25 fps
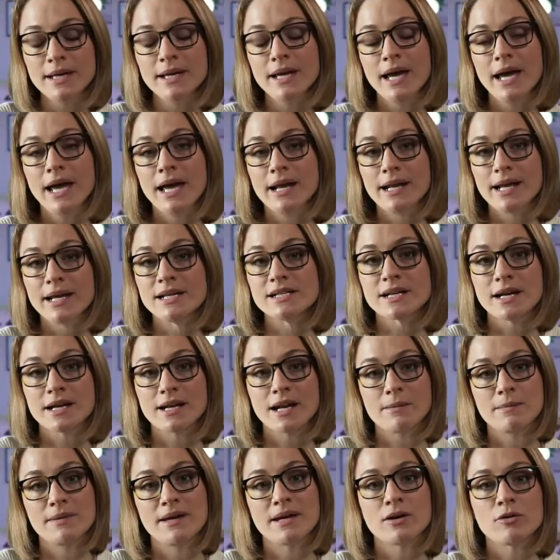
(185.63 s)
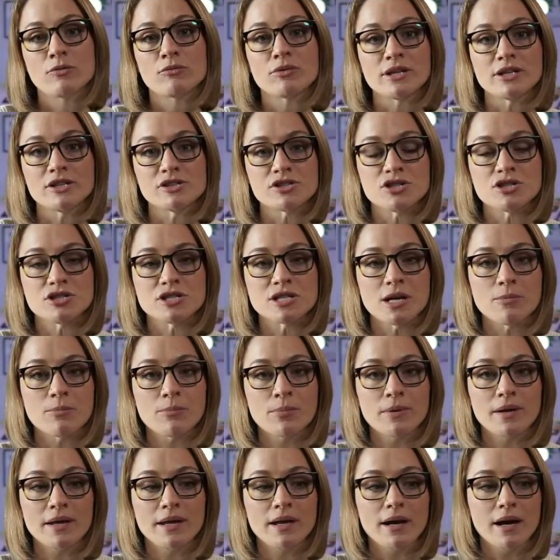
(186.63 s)
And a dynamic relationship
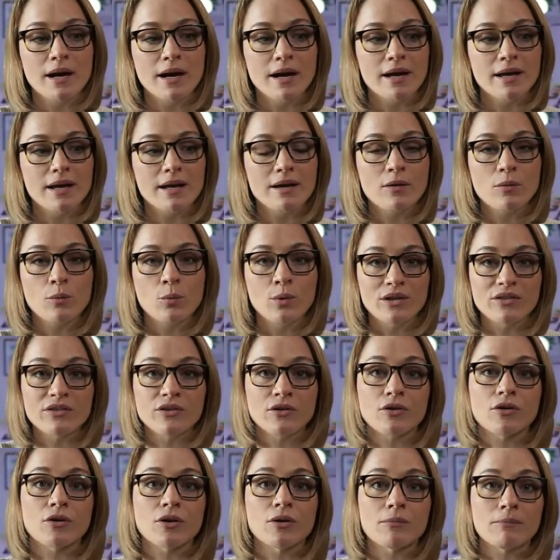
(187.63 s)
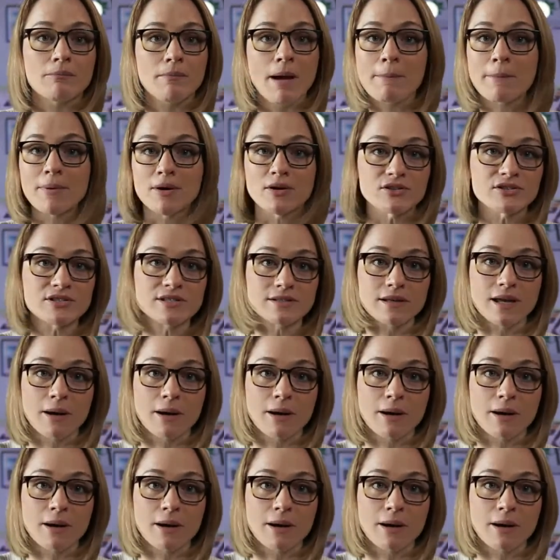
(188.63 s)
with your members.